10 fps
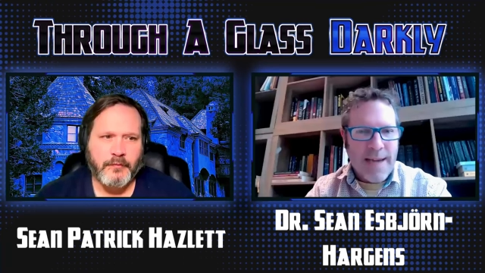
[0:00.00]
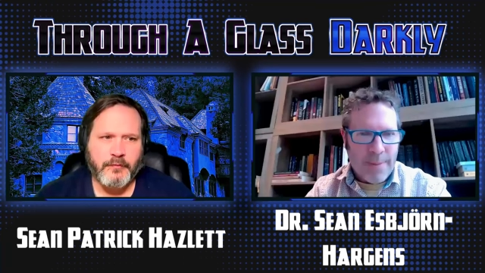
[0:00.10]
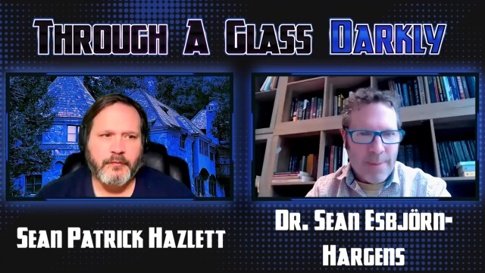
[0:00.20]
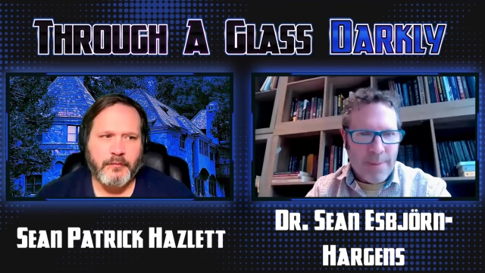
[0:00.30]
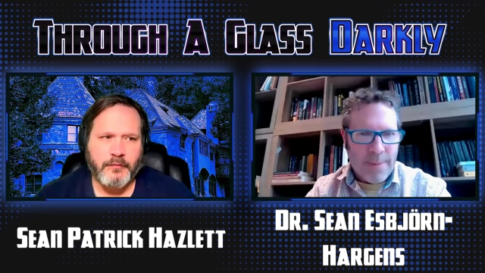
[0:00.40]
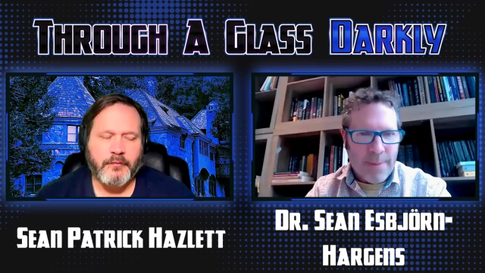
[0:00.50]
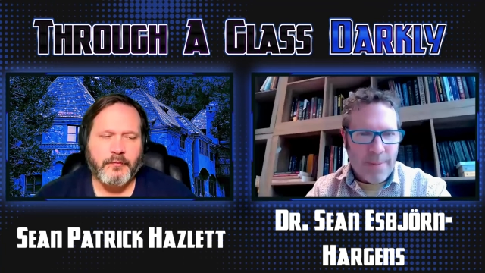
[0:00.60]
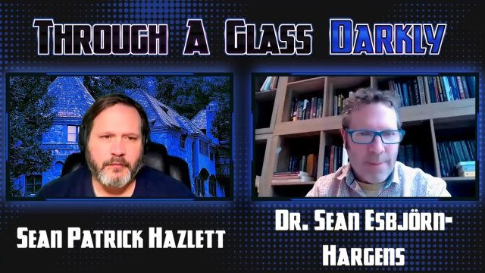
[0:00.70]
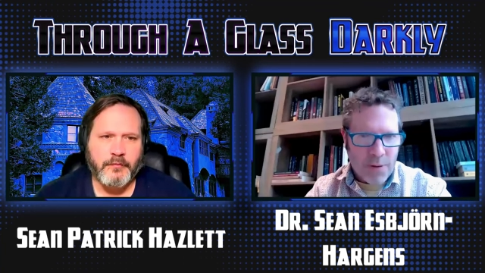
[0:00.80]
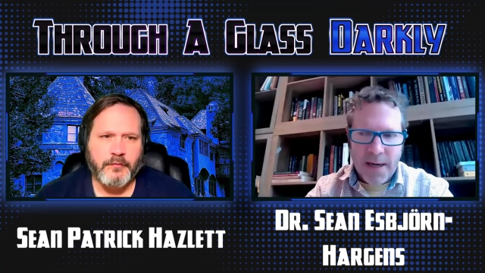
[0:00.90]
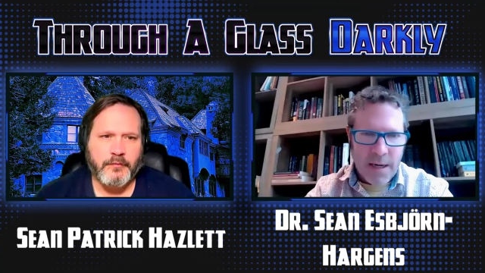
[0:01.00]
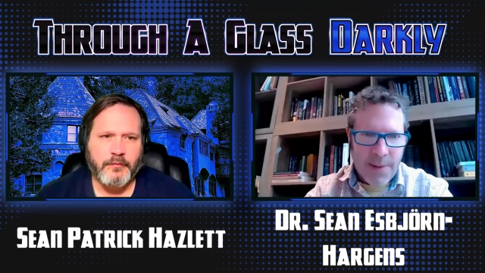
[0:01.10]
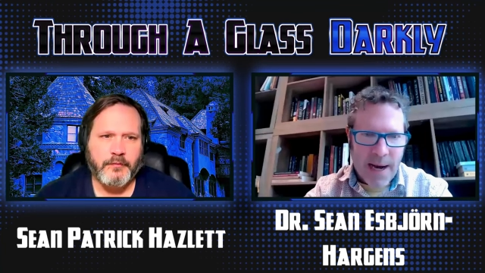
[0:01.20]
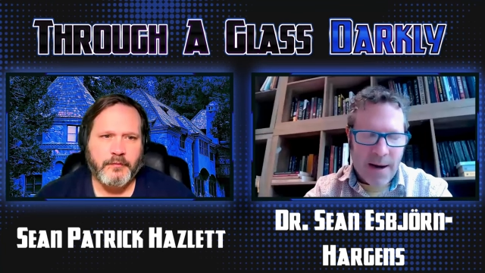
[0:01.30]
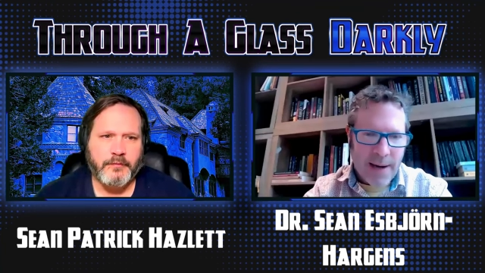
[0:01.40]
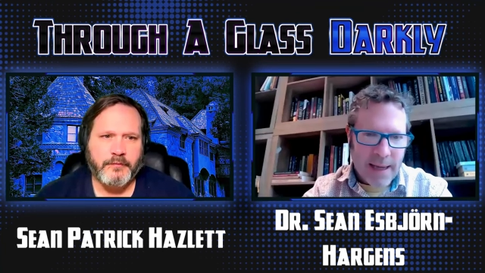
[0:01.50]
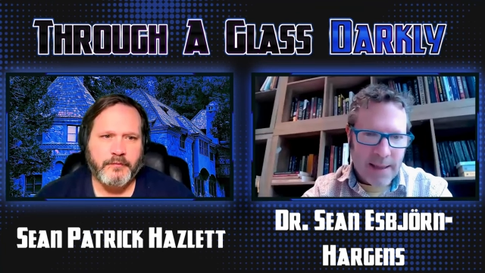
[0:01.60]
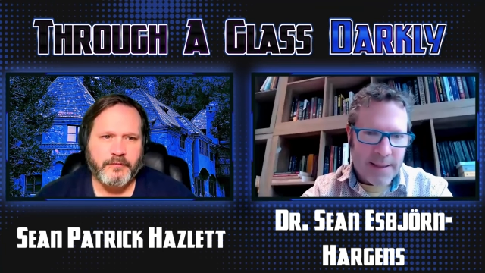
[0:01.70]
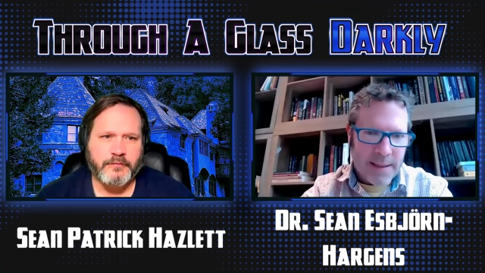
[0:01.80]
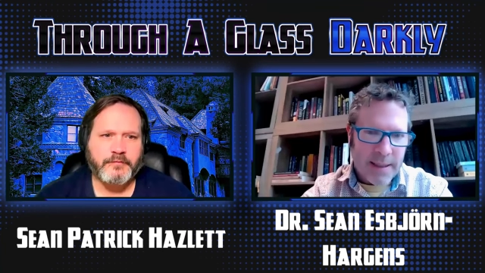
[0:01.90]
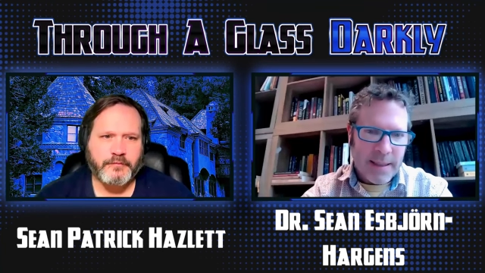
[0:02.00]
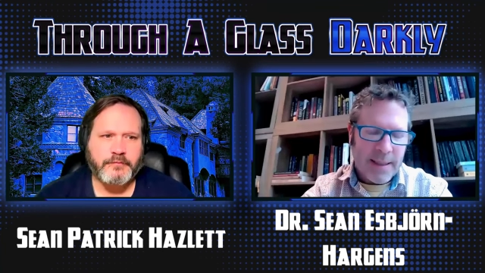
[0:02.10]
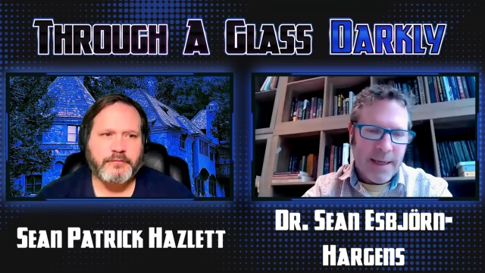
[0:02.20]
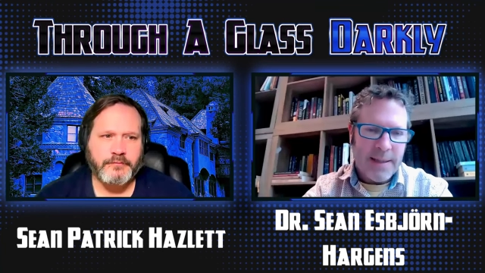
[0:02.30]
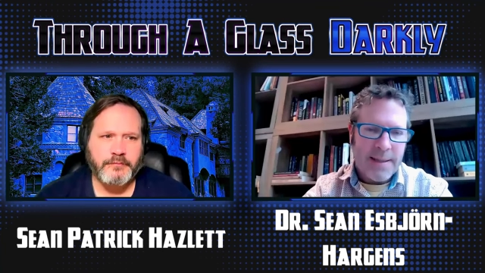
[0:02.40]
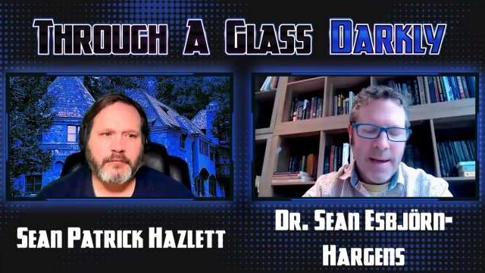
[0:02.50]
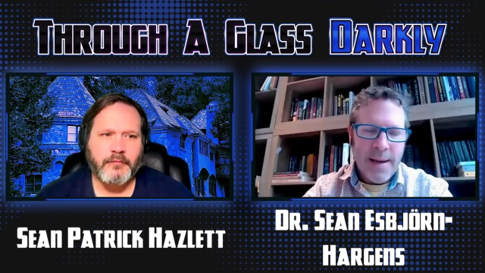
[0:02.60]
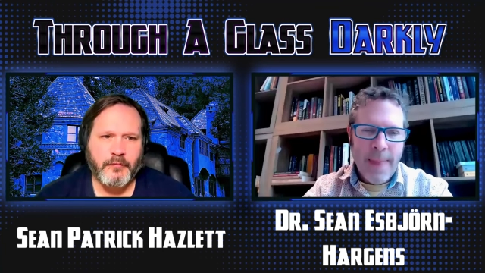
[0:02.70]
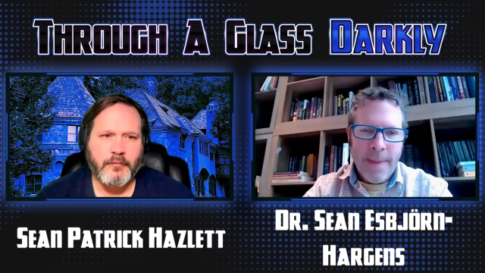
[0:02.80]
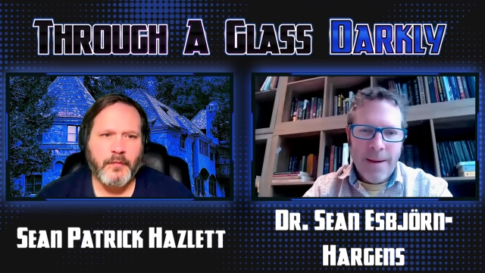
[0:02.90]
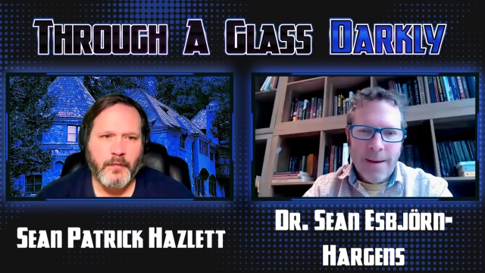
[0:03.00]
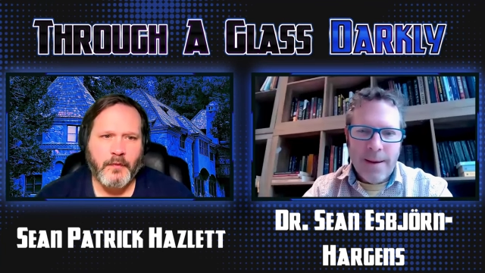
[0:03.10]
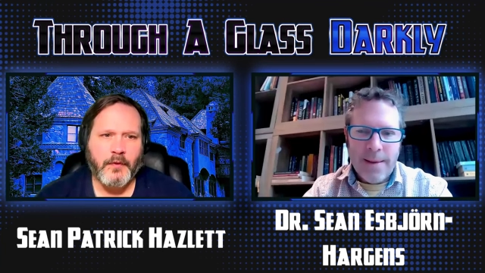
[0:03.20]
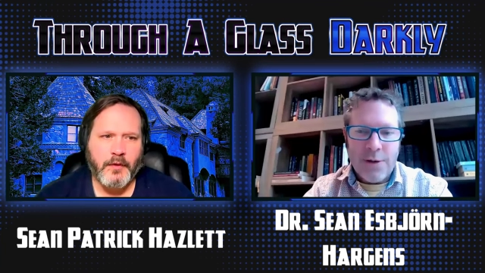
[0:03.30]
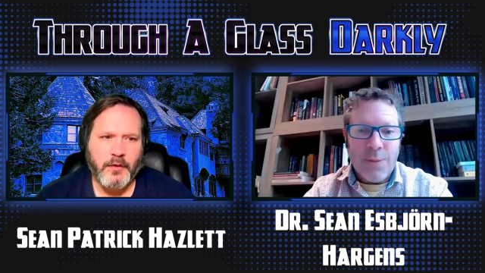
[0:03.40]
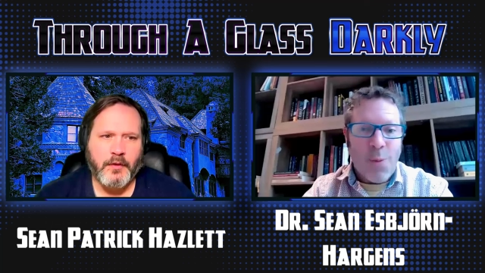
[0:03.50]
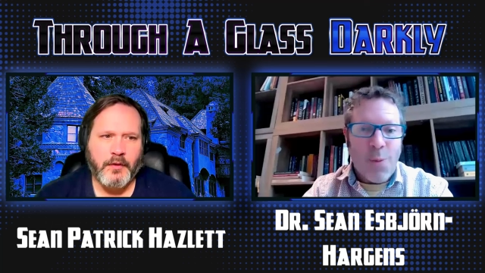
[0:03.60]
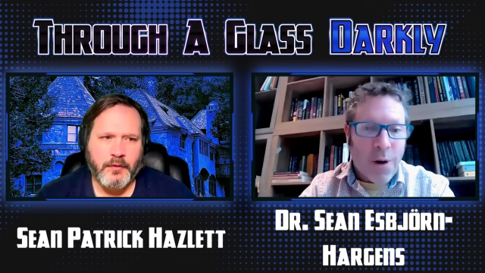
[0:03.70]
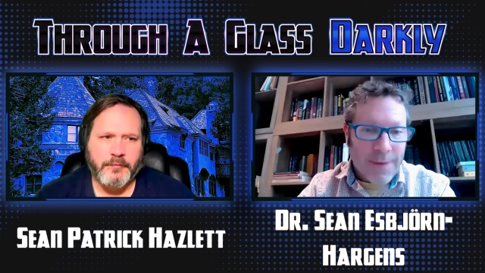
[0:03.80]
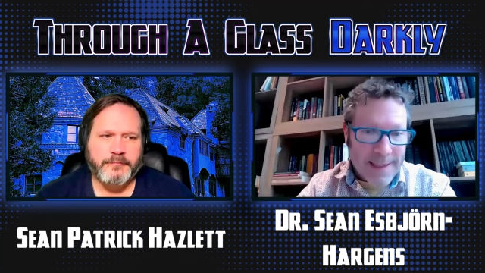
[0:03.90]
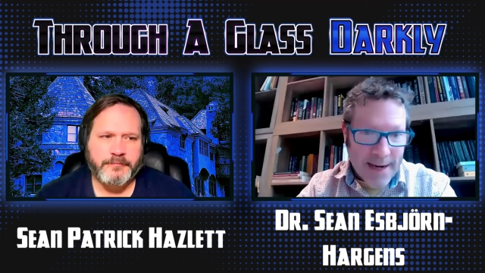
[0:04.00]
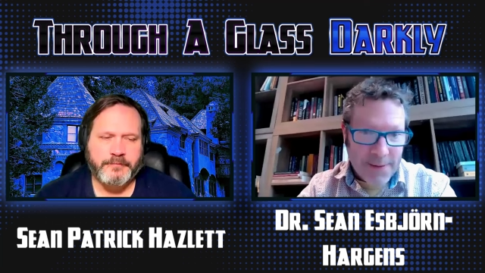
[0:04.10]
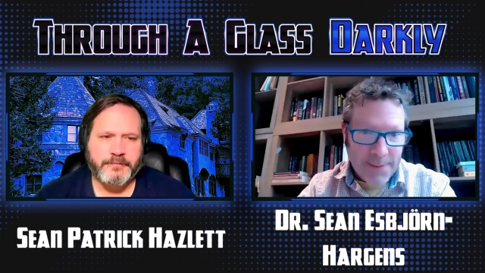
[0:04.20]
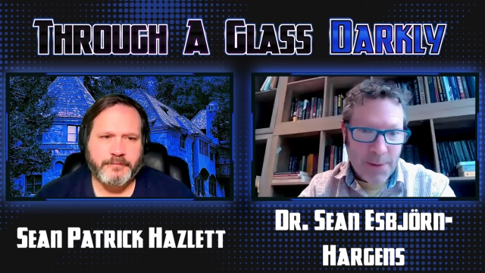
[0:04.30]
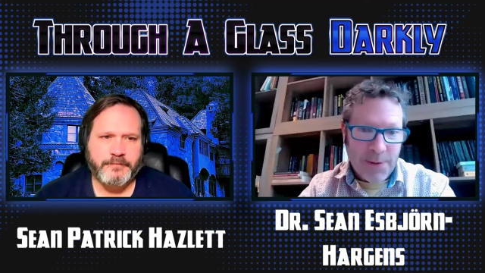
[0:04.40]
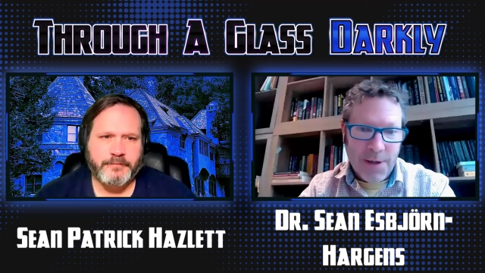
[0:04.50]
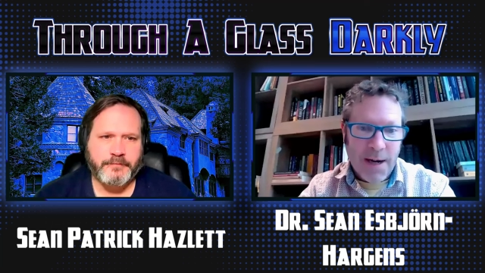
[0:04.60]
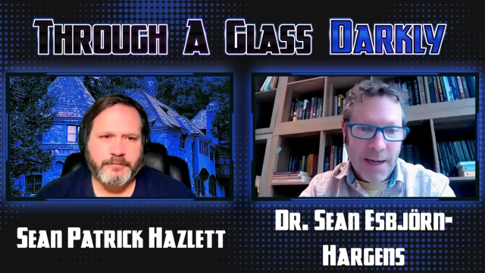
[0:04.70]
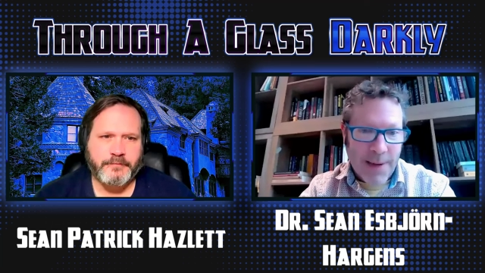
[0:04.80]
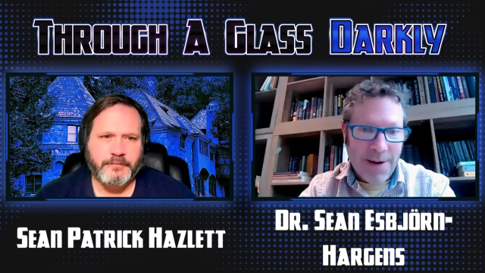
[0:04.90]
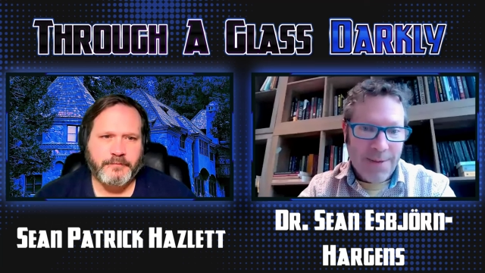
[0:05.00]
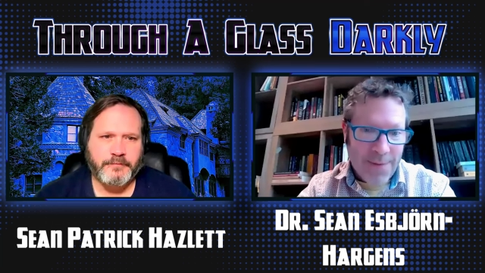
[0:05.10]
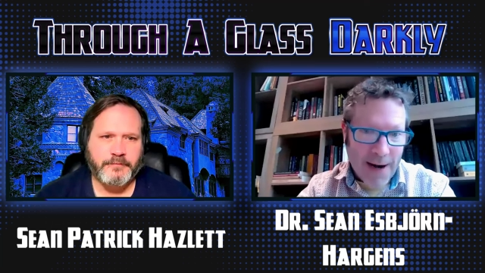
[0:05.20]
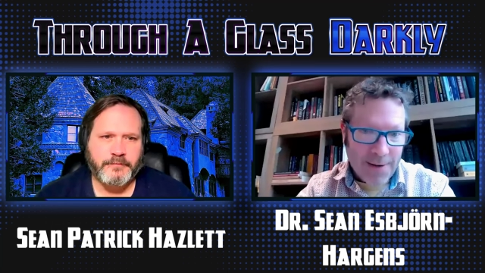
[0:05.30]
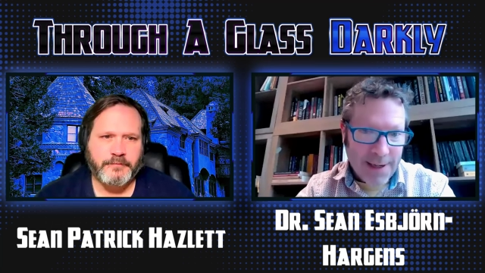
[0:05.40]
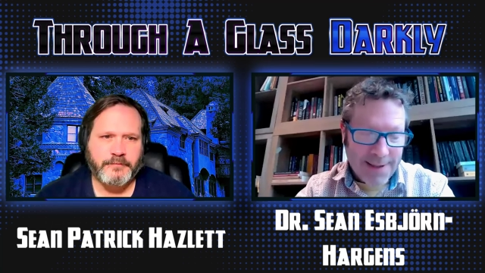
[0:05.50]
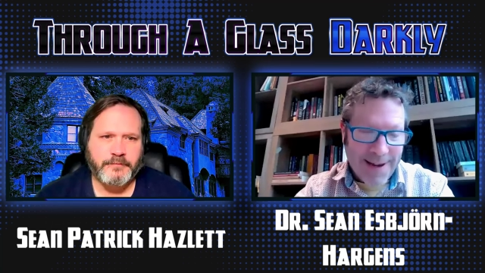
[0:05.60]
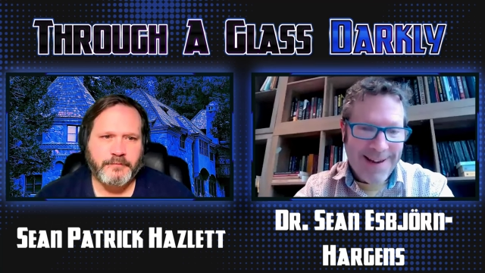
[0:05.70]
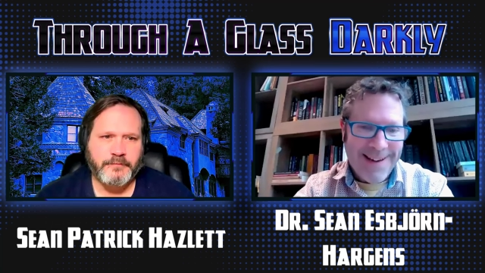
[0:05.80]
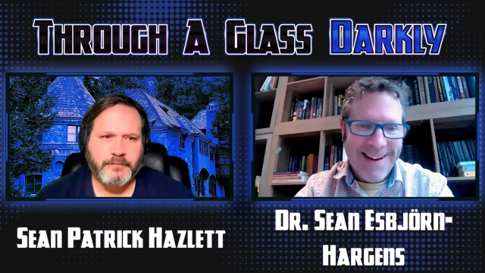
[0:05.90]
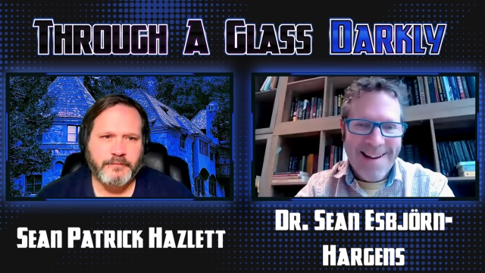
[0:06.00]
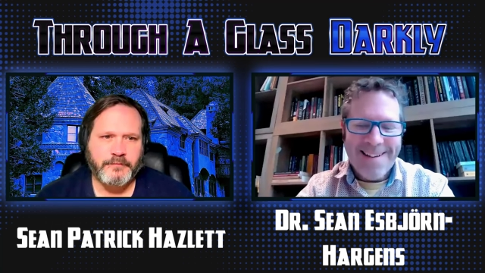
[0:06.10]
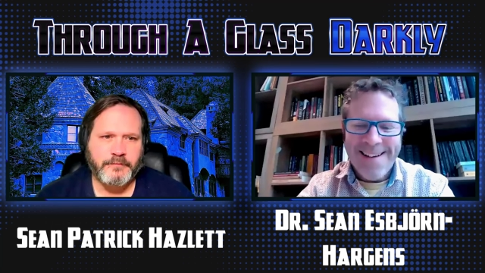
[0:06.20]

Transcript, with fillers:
Speaker 1: though there's a major taboo around talking about aliens and ETs, there's more of a taboo talking about fairies.